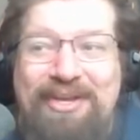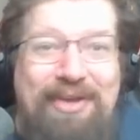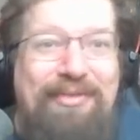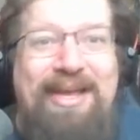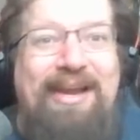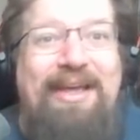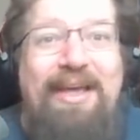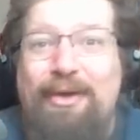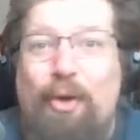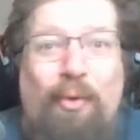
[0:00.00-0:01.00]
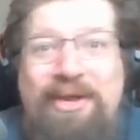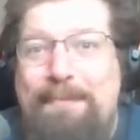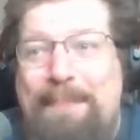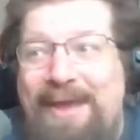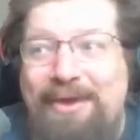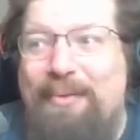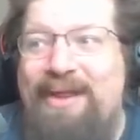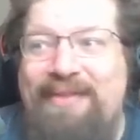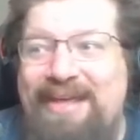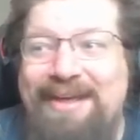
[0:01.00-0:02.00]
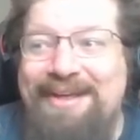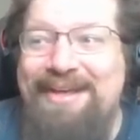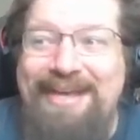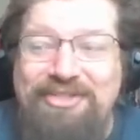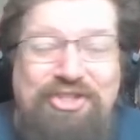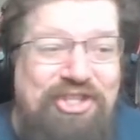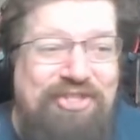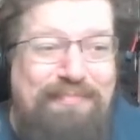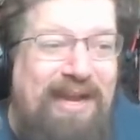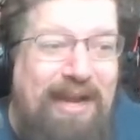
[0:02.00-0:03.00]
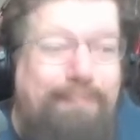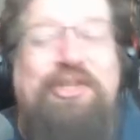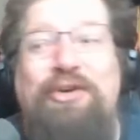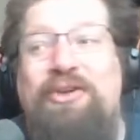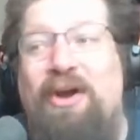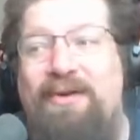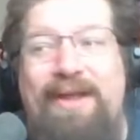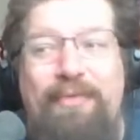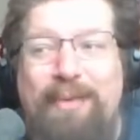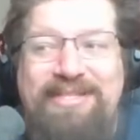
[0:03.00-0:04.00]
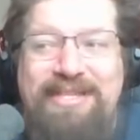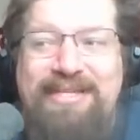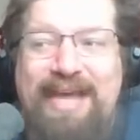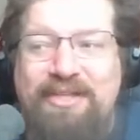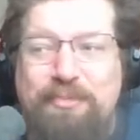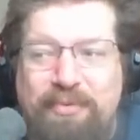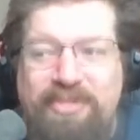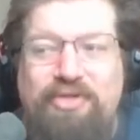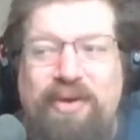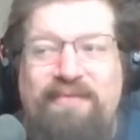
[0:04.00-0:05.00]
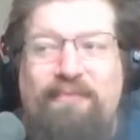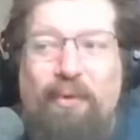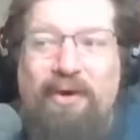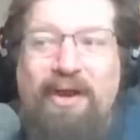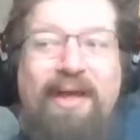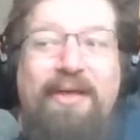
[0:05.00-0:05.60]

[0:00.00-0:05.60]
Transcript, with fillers: You know, they got a coin ping or whatever. Like it's just an absurd card, and the rest of the deck is pretty straightforward.